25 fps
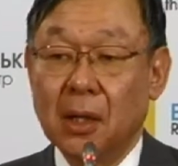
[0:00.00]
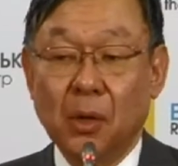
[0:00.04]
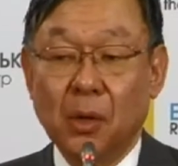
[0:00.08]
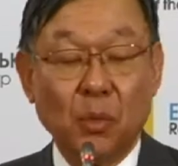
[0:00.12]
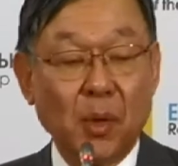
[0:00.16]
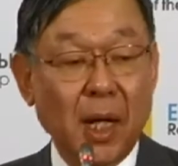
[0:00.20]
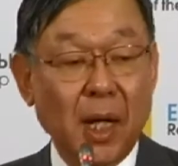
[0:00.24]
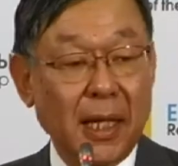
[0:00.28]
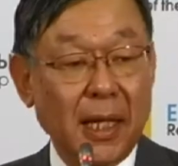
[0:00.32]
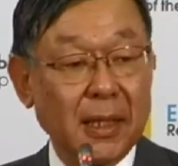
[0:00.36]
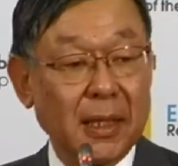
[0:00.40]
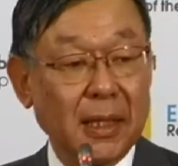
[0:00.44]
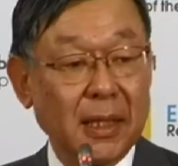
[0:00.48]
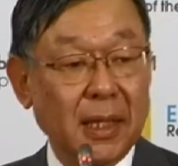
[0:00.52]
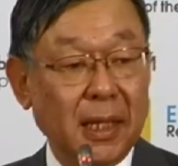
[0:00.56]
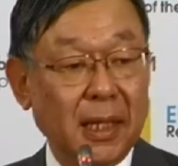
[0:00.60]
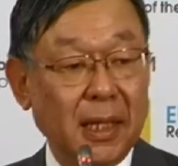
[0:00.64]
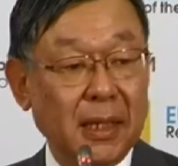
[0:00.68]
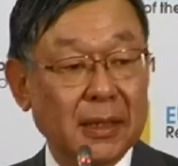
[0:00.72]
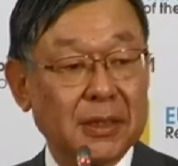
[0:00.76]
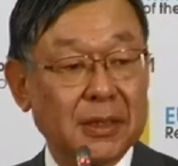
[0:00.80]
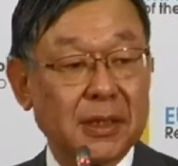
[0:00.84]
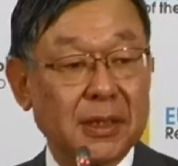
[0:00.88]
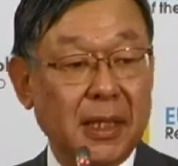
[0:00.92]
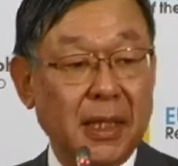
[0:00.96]
One
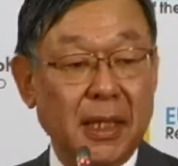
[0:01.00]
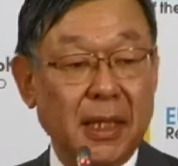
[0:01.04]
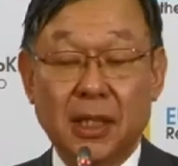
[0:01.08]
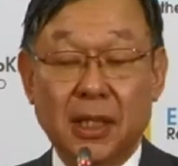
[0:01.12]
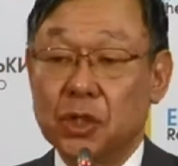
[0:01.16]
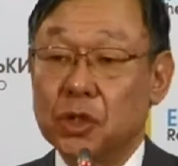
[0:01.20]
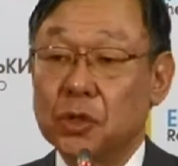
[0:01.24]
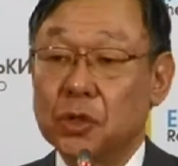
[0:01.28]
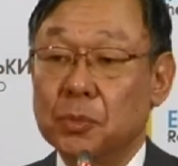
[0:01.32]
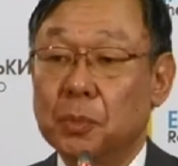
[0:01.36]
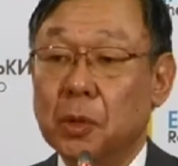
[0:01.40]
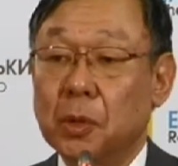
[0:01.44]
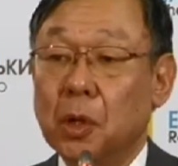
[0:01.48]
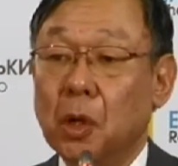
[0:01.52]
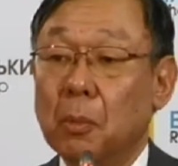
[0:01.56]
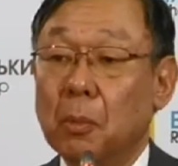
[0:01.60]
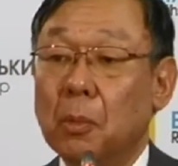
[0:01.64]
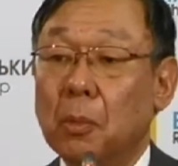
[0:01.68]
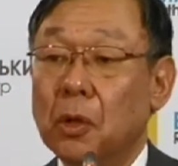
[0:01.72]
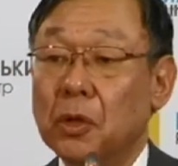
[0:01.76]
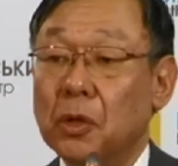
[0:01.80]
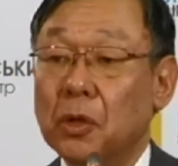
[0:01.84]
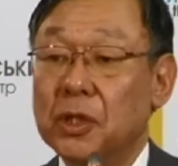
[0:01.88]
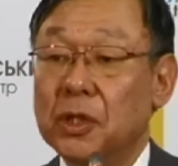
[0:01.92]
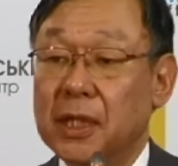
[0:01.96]
is to
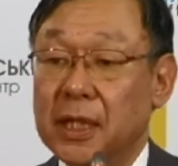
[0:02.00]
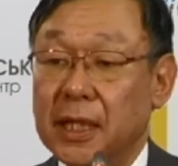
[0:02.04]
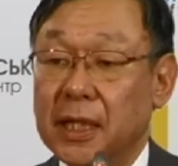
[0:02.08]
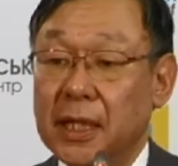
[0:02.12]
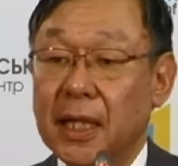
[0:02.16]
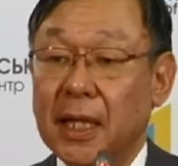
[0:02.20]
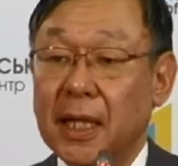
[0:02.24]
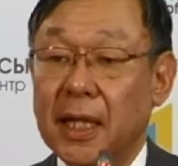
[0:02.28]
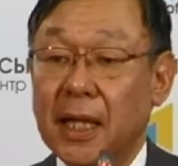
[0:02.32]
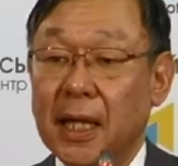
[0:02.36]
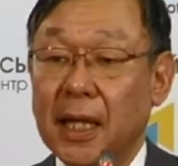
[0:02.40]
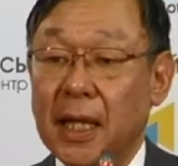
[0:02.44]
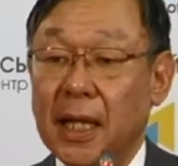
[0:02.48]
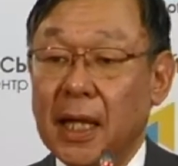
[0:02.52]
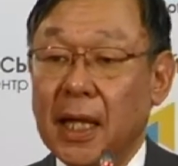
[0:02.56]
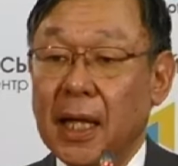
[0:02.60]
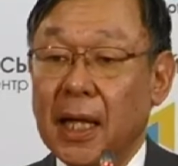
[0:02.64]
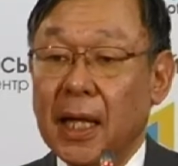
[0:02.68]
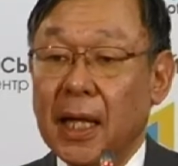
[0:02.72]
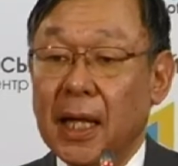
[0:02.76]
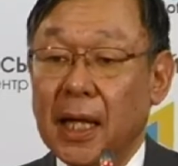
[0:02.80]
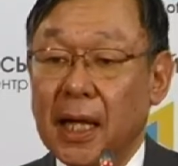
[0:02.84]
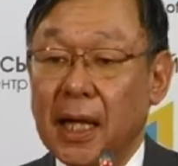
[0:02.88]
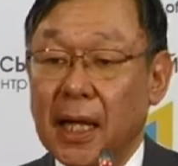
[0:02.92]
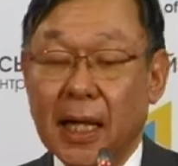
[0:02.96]
promote the
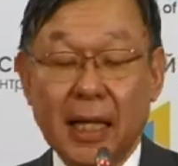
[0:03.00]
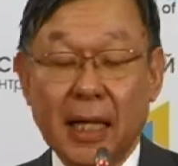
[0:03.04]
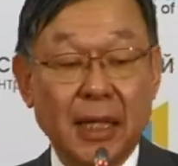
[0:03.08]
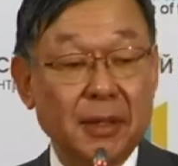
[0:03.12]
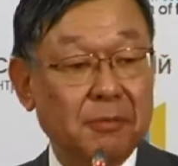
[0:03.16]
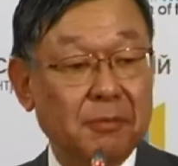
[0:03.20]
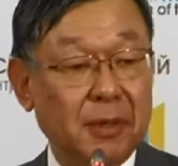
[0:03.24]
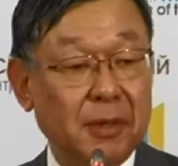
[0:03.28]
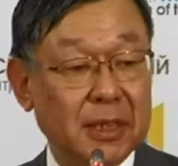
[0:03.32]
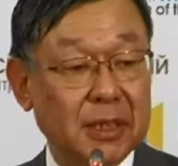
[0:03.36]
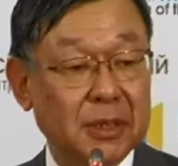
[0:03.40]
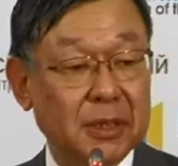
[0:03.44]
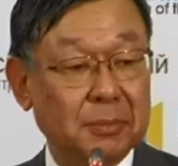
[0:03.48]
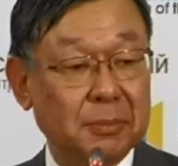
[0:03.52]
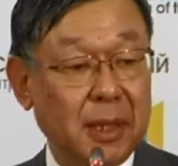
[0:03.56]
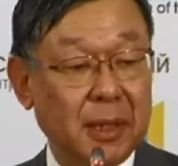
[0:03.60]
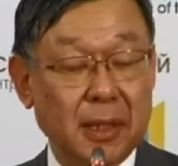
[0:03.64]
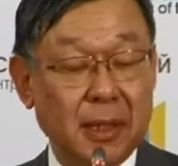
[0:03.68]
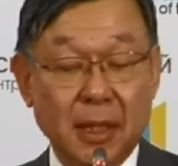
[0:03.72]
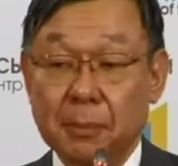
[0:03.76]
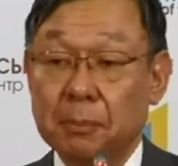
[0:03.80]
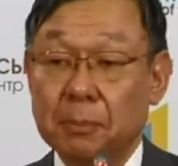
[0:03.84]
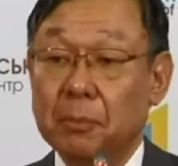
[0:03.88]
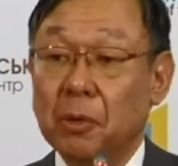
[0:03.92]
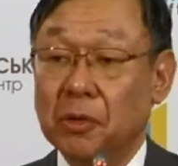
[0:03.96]

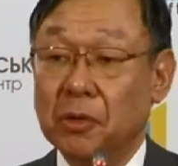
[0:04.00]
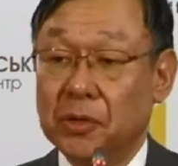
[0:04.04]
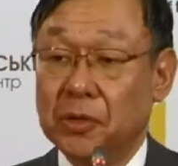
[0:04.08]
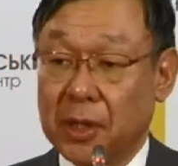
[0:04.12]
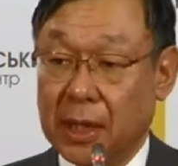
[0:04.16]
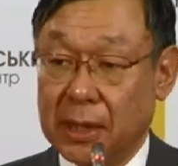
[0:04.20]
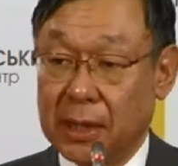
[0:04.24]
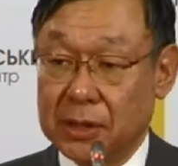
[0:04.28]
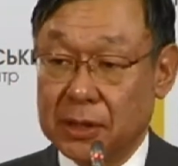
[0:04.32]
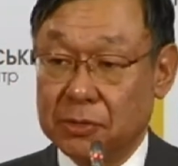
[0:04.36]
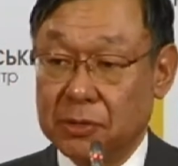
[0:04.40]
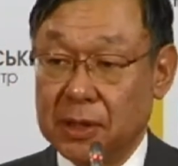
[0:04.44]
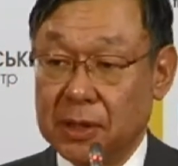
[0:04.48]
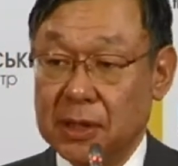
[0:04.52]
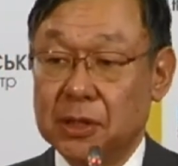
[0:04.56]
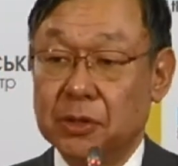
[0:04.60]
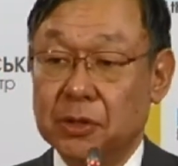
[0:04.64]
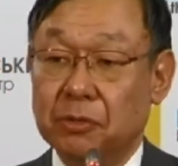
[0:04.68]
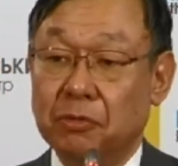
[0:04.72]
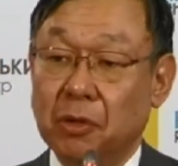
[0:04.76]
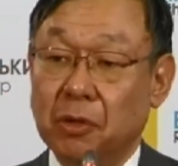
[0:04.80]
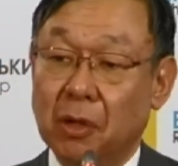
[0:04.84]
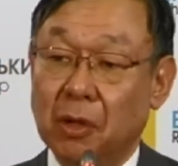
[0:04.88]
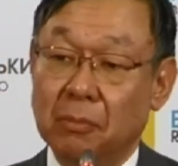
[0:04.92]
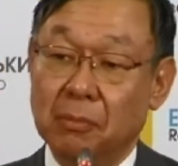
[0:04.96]
investment in both countries,
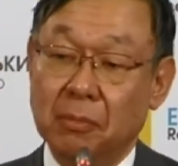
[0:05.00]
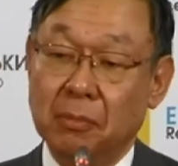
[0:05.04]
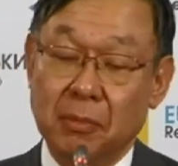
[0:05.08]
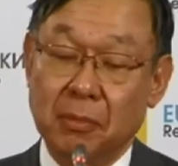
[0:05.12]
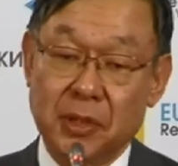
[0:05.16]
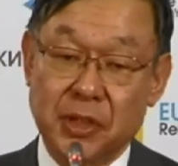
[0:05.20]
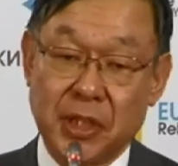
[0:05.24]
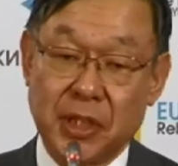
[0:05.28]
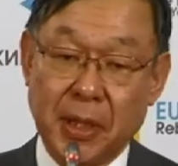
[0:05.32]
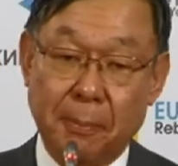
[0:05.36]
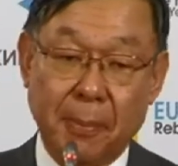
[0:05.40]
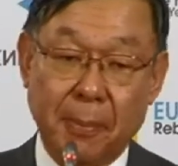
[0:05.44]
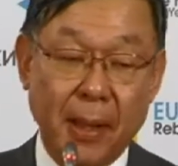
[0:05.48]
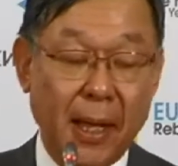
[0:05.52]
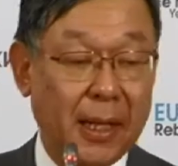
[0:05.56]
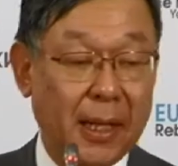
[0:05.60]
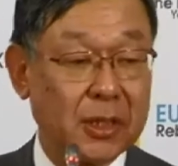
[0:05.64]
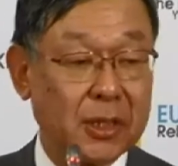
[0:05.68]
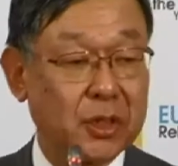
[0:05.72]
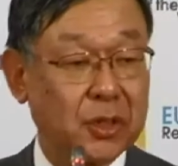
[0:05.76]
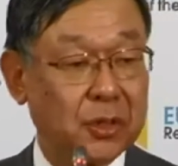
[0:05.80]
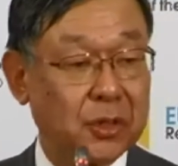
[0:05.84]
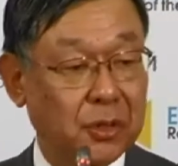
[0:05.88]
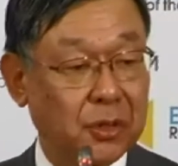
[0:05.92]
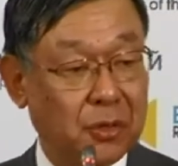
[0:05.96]
from
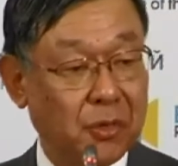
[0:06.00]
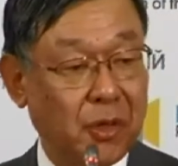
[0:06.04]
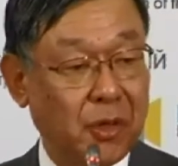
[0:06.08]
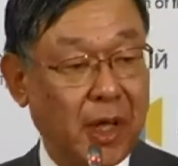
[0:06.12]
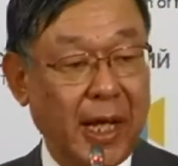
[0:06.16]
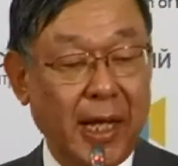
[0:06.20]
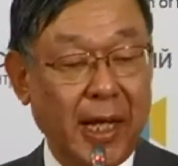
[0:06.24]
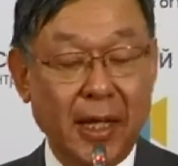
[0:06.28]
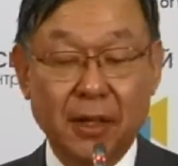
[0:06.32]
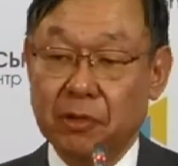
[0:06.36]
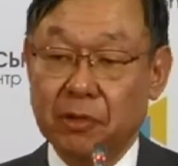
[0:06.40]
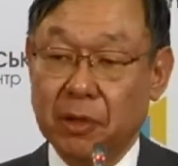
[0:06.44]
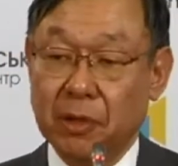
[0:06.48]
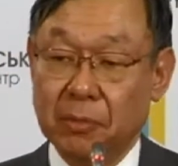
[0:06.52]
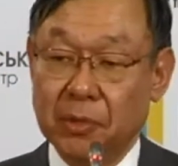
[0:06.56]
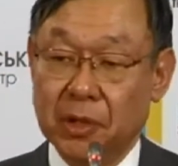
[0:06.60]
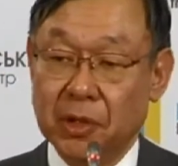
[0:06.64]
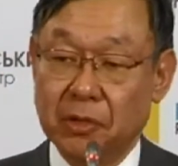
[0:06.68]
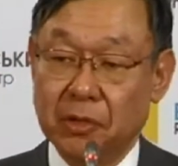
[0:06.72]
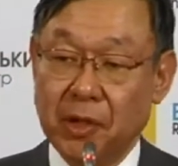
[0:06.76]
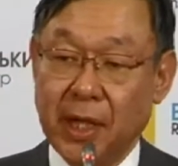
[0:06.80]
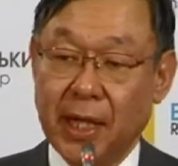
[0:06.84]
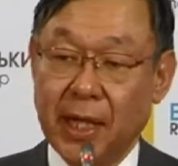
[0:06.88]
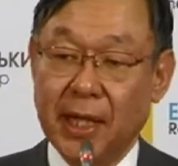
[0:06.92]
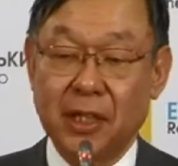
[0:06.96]
Japan to Ukraine, from
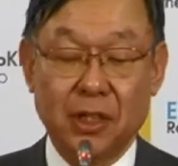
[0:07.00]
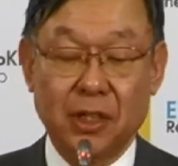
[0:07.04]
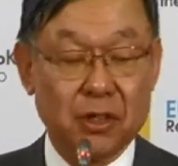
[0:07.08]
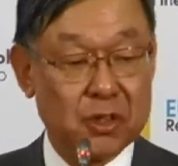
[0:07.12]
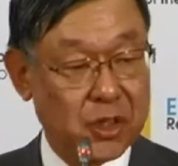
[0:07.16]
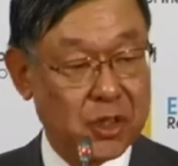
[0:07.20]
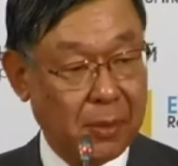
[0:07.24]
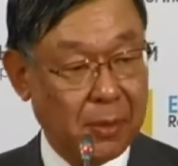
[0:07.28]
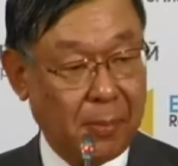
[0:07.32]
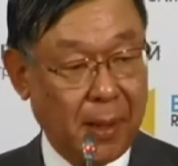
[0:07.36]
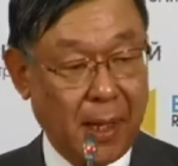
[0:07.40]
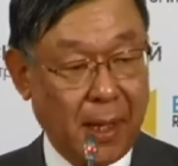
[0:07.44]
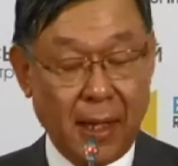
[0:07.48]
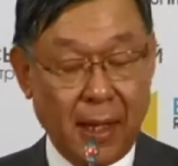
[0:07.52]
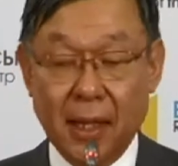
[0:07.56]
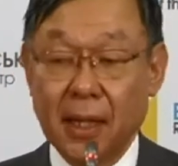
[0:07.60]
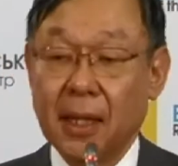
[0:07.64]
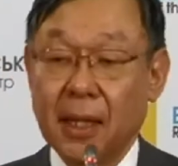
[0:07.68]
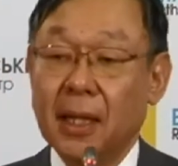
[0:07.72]
Ukraine to Japan,